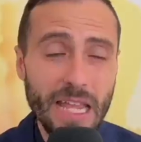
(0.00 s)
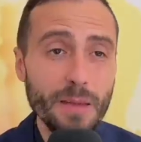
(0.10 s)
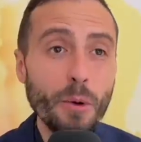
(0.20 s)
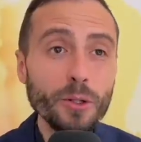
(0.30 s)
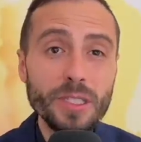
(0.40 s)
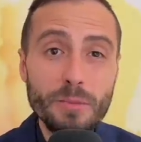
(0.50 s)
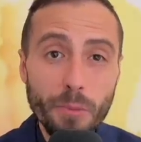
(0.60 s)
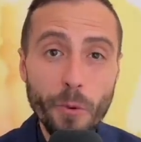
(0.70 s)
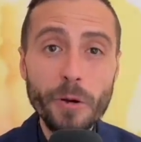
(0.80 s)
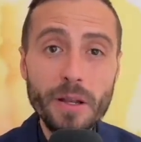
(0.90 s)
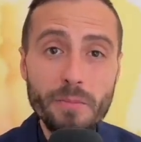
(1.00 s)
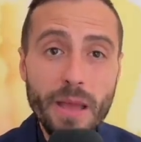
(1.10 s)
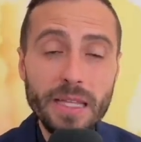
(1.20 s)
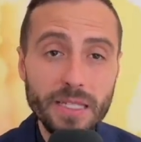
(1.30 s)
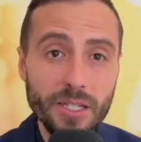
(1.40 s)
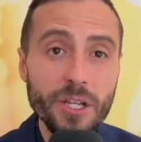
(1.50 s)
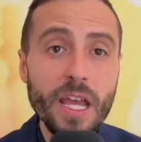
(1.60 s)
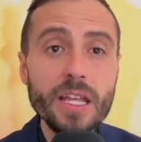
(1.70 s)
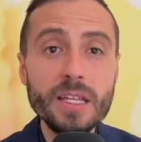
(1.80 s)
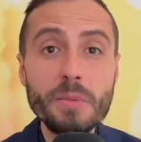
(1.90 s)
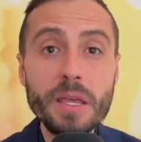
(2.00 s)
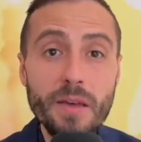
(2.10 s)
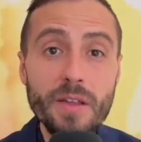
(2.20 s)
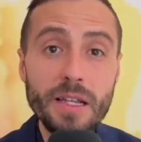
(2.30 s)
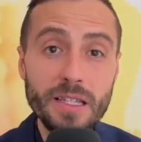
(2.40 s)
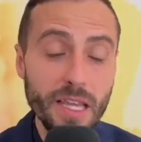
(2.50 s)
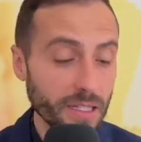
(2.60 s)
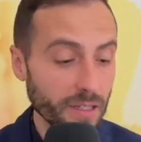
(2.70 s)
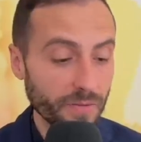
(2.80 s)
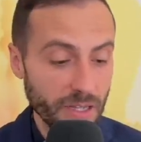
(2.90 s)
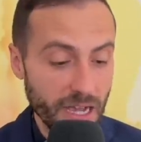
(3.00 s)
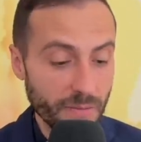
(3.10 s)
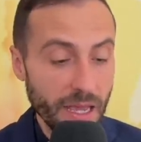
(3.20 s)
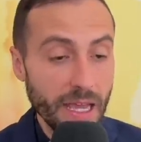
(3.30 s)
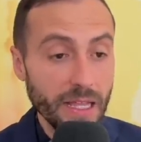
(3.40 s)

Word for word: The most important message to be given at the end of time